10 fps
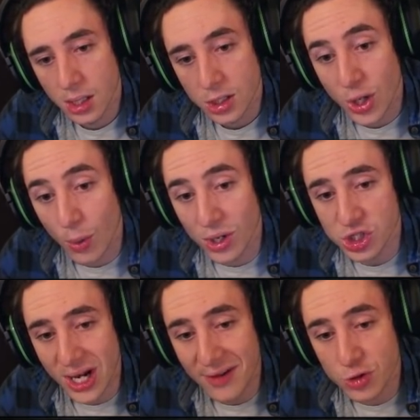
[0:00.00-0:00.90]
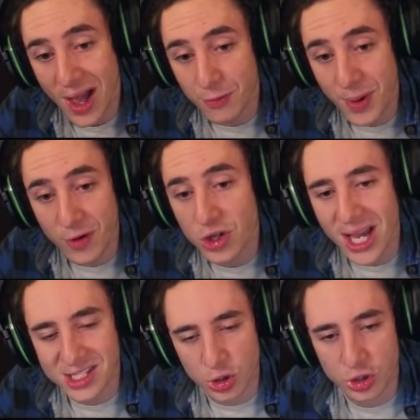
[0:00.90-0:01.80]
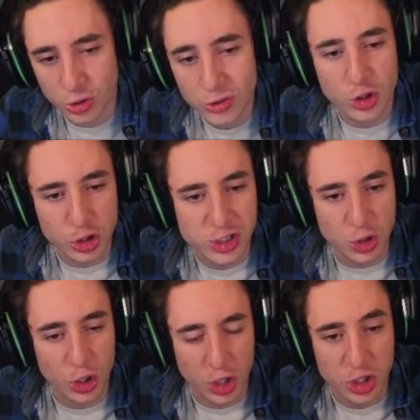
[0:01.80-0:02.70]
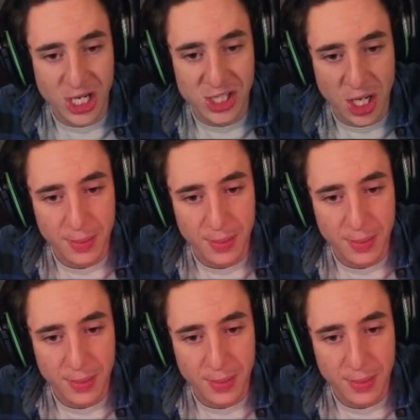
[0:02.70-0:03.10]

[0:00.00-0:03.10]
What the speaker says: You hear one to your left. You have to play for it. Nice. Good use of the audio. Good change up.